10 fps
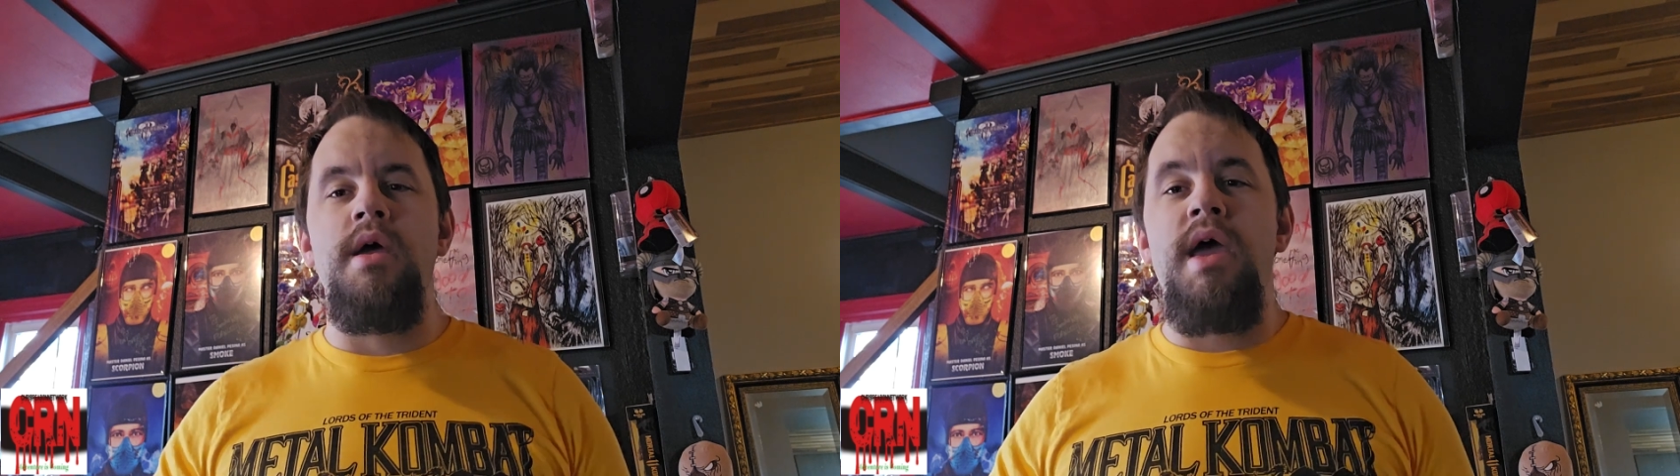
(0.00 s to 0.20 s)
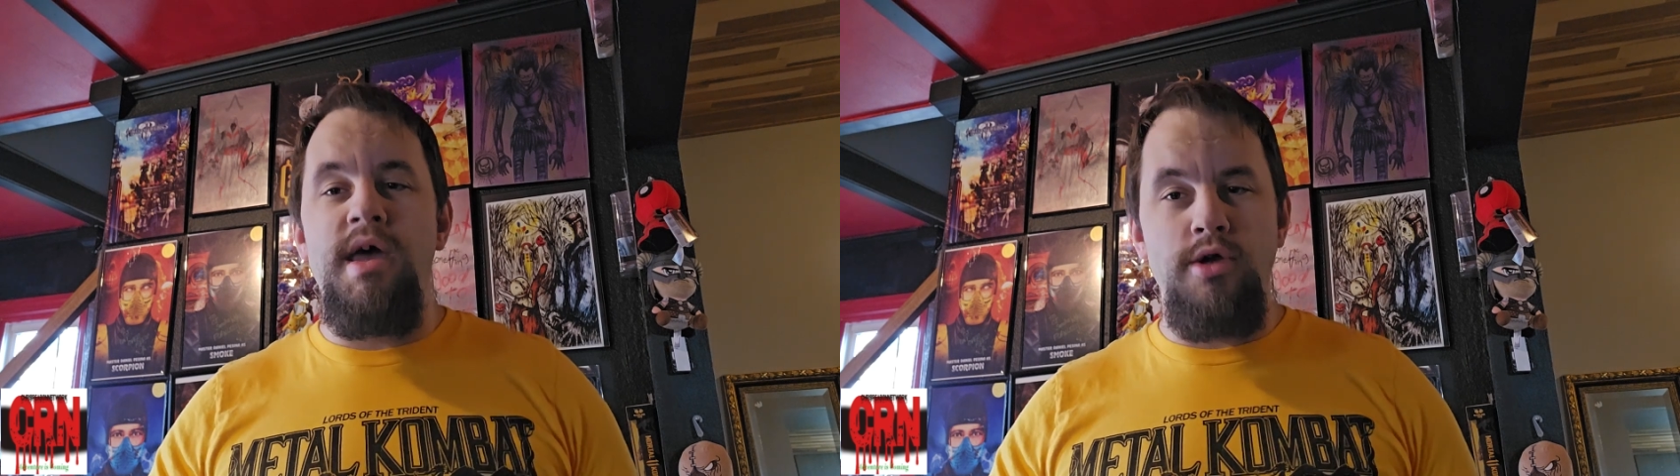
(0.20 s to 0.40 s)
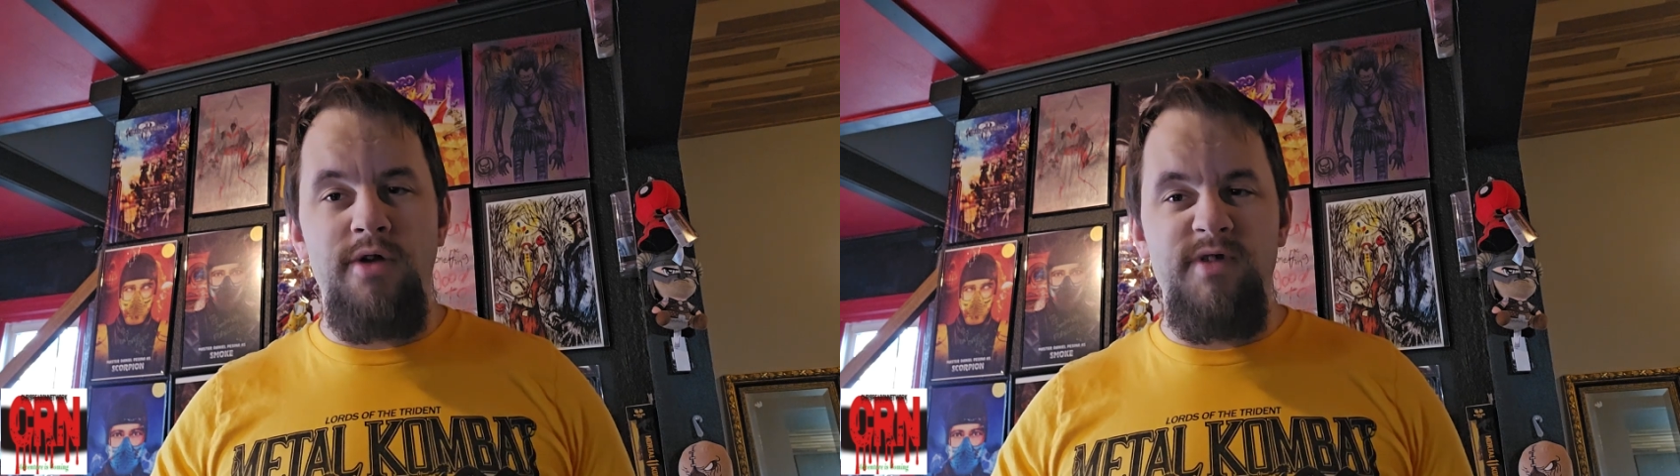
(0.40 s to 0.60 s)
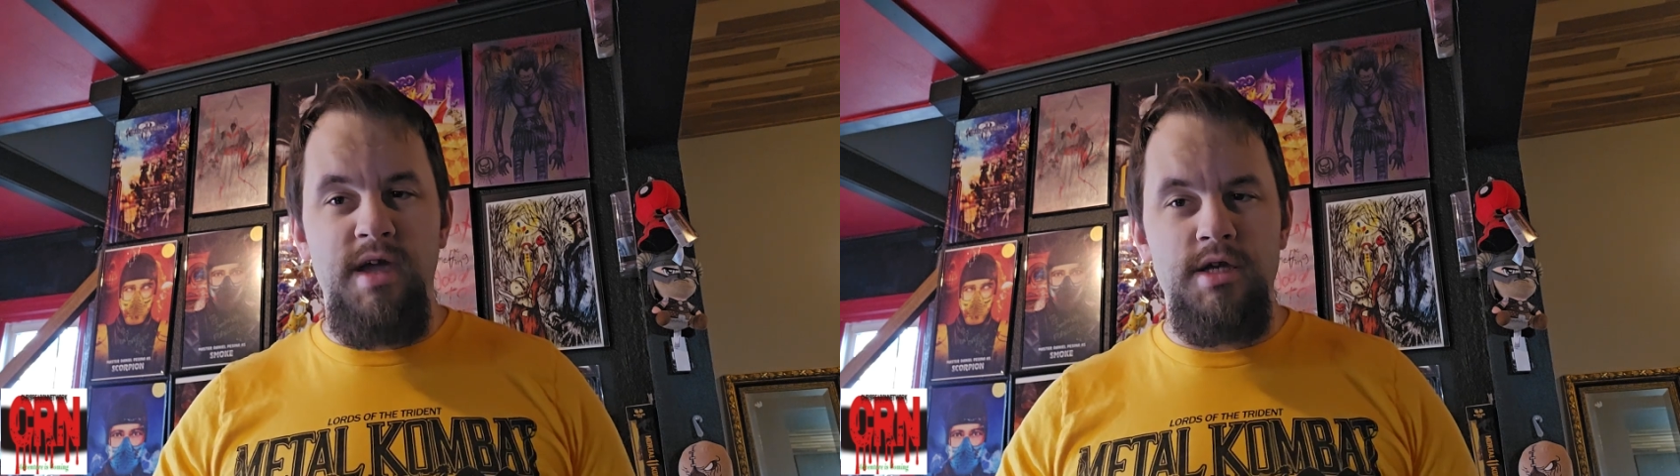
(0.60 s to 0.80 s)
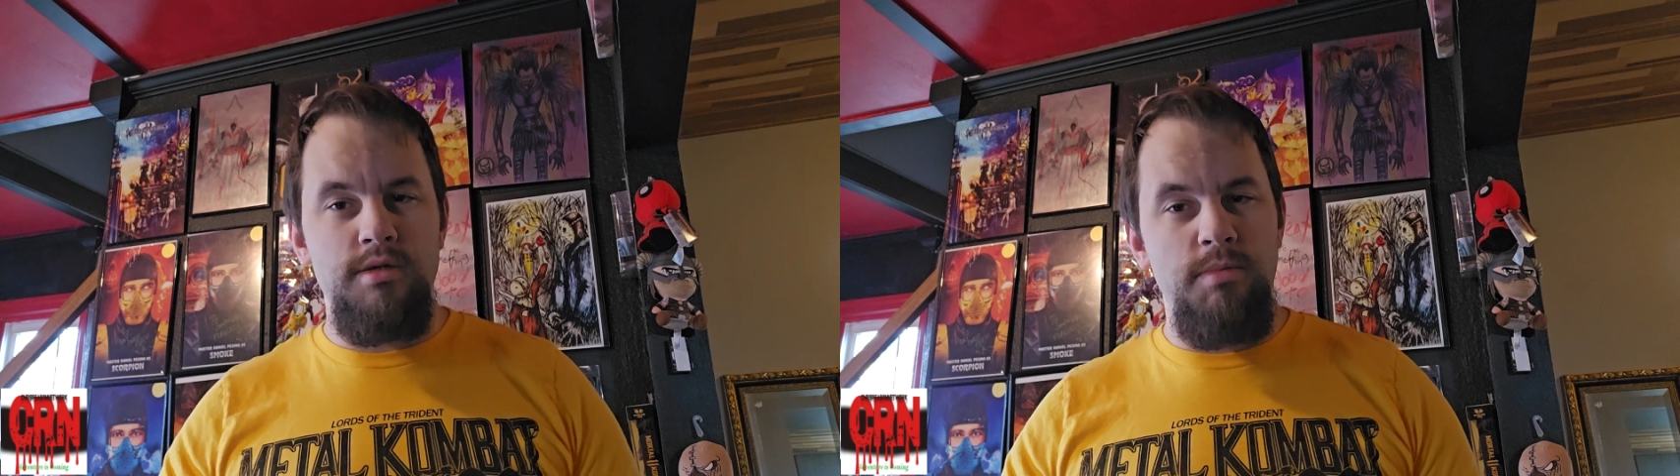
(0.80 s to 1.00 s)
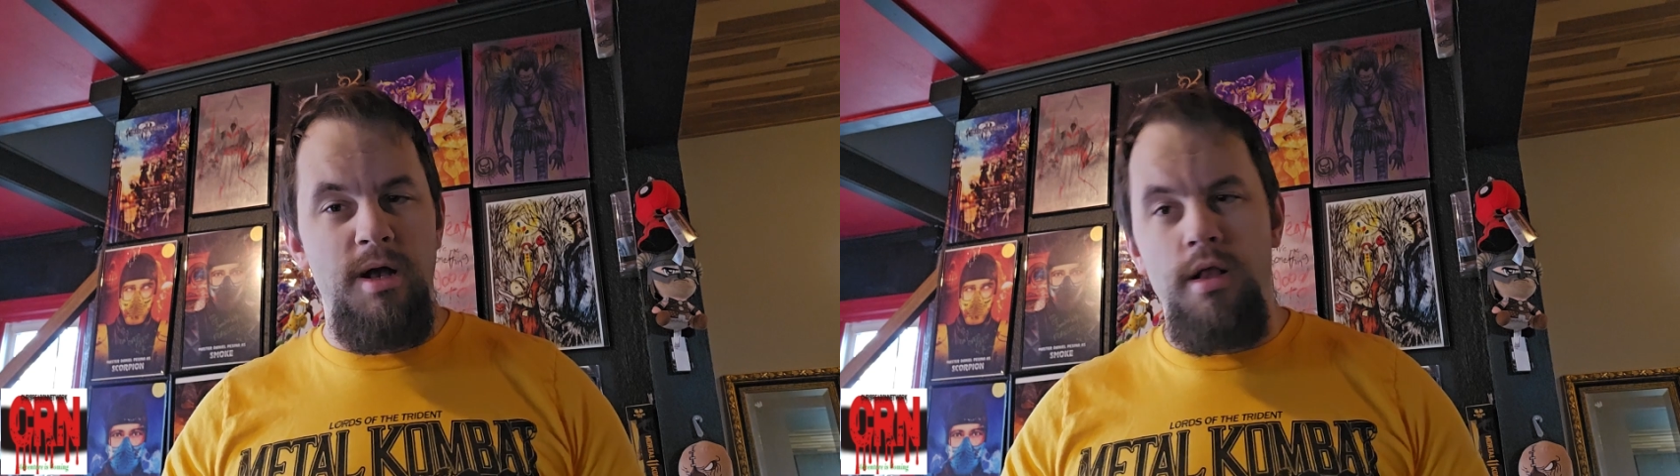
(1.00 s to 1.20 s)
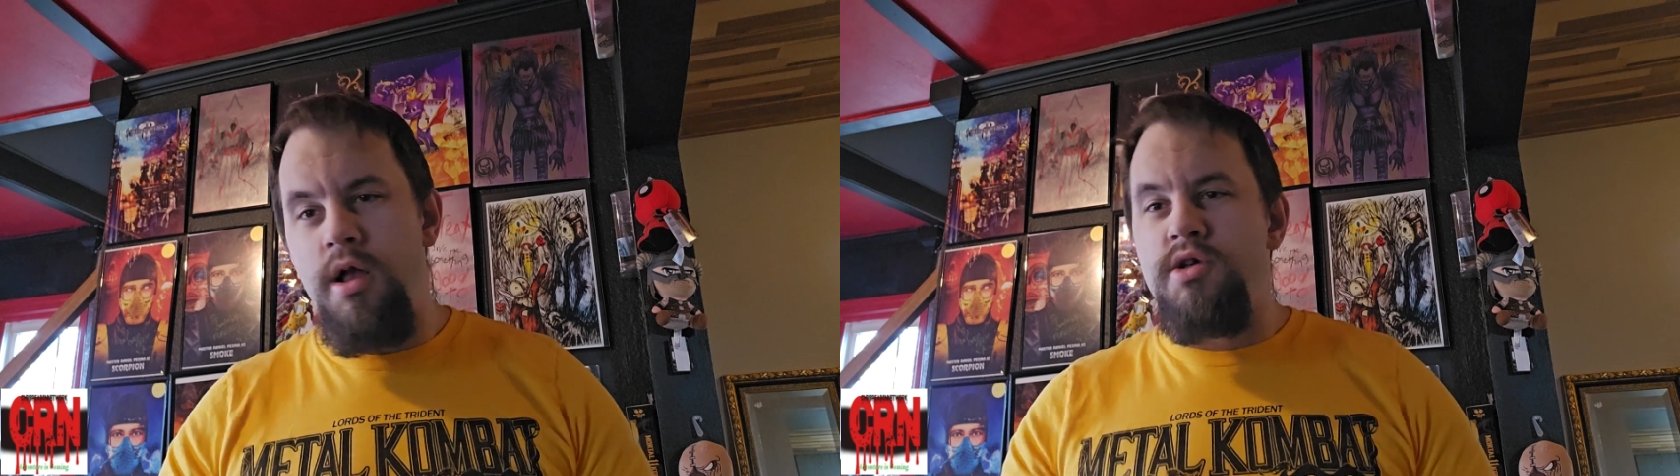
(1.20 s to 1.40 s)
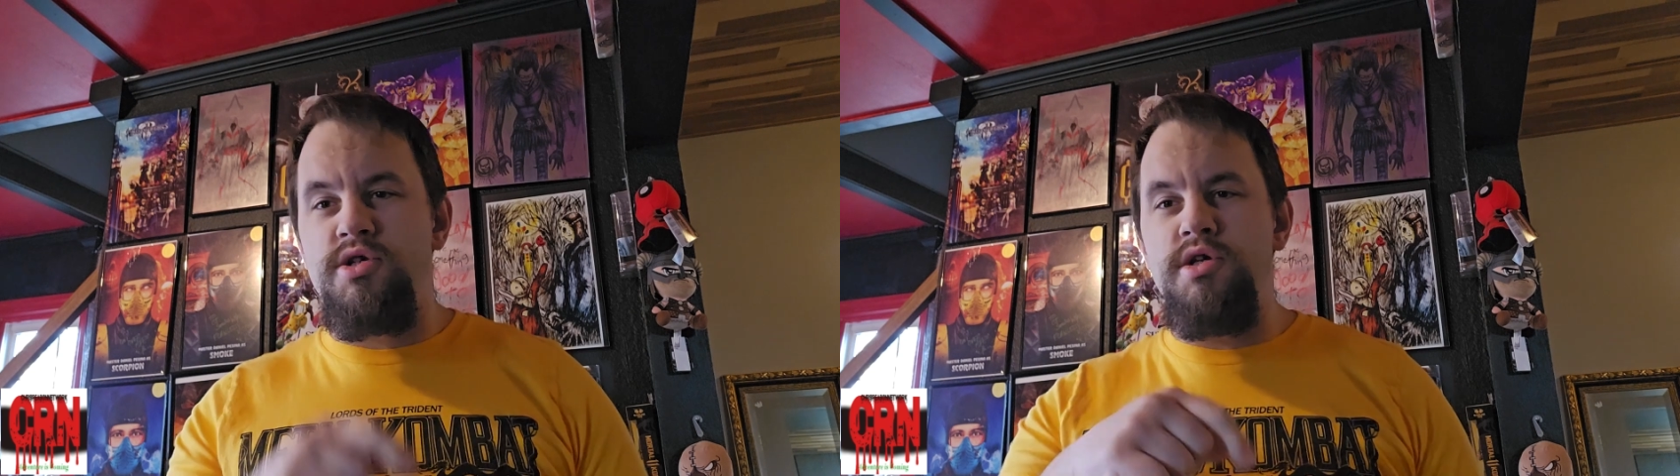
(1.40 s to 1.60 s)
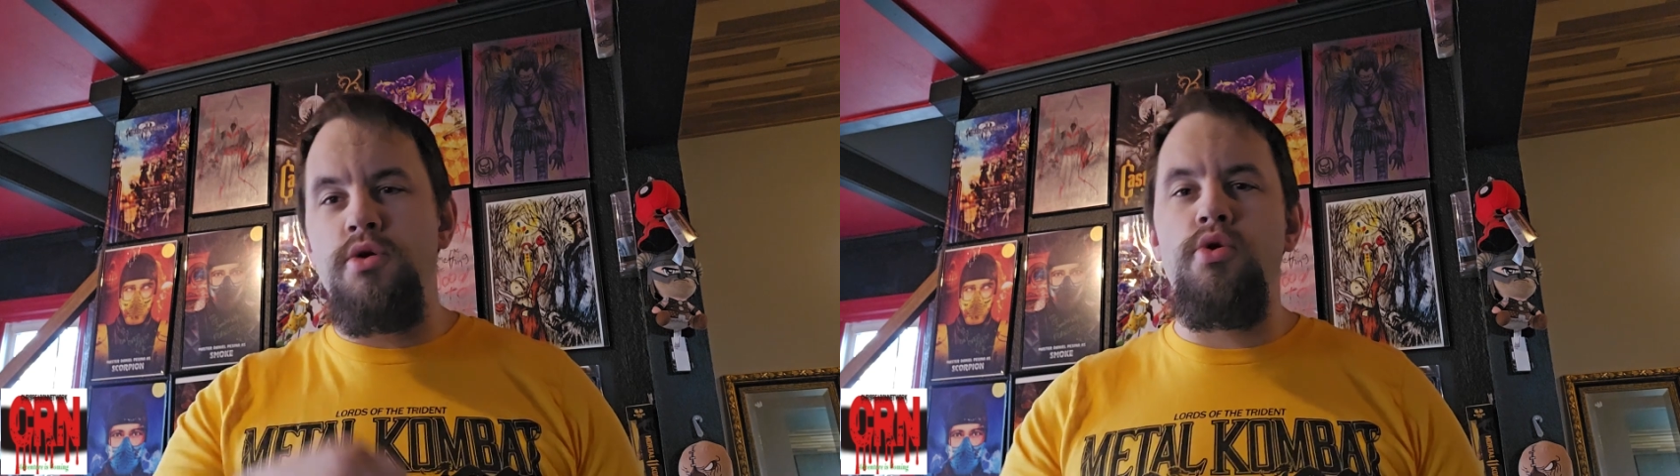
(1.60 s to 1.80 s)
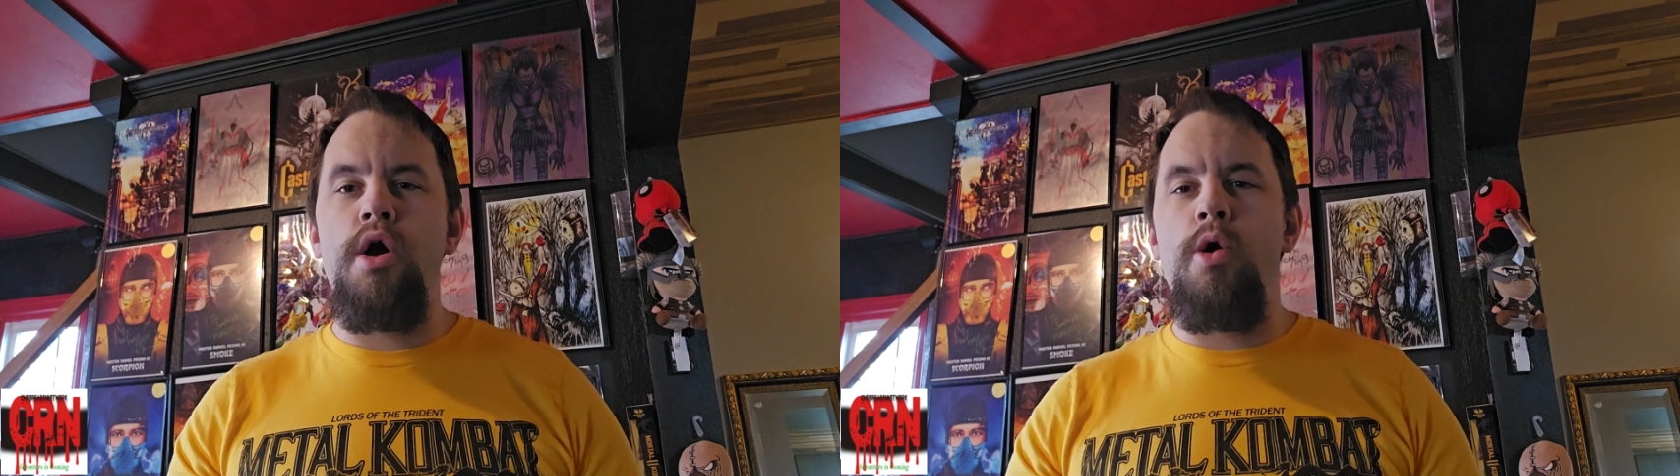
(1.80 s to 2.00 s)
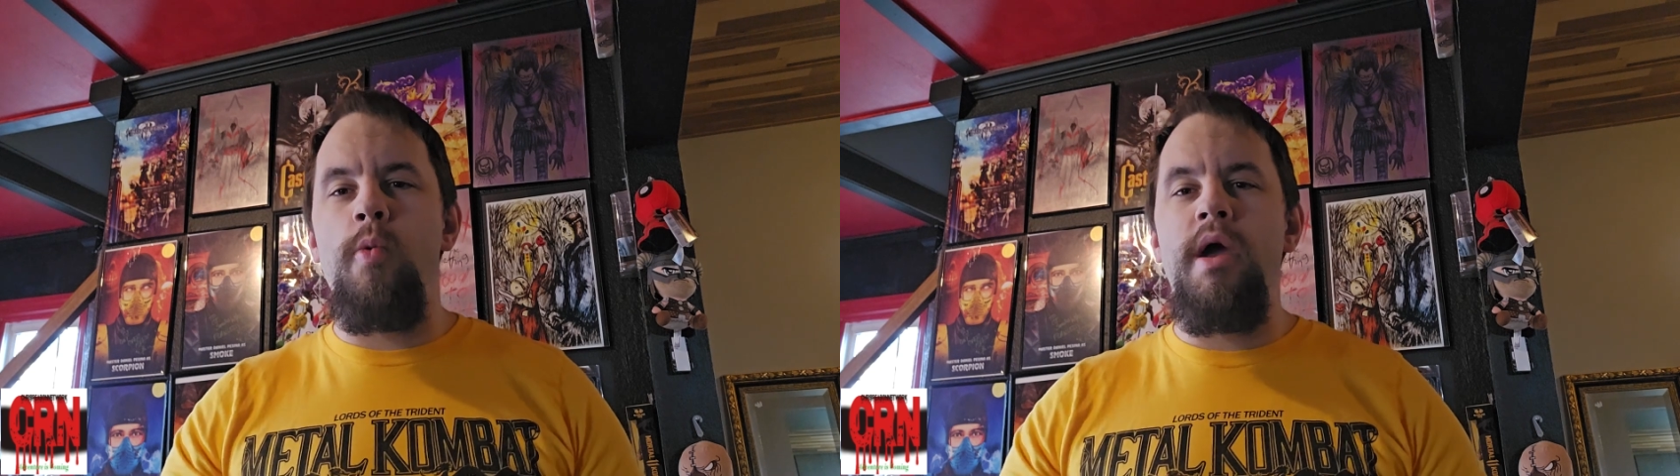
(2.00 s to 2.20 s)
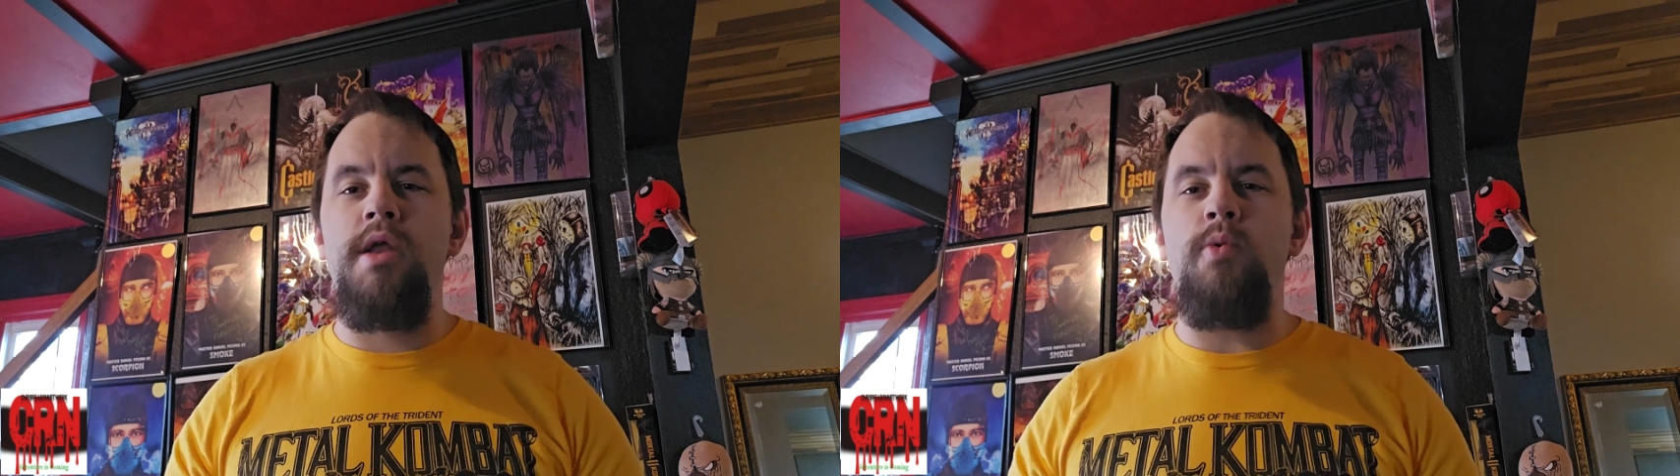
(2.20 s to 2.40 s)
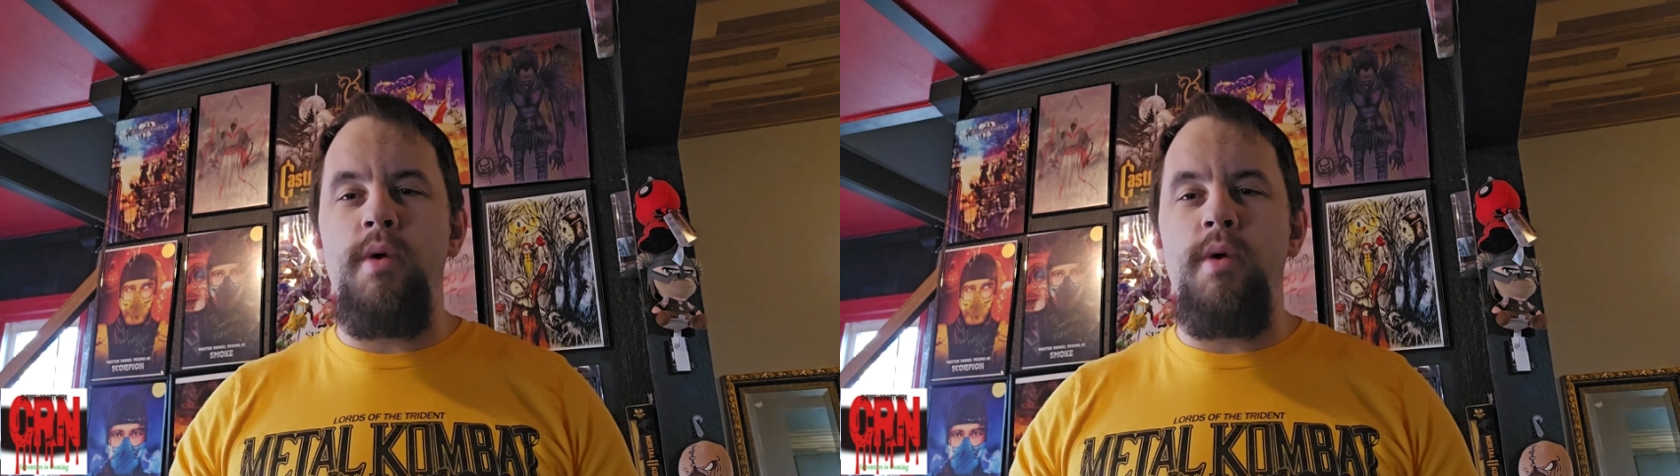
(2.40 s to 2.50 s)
and notification bell so you know when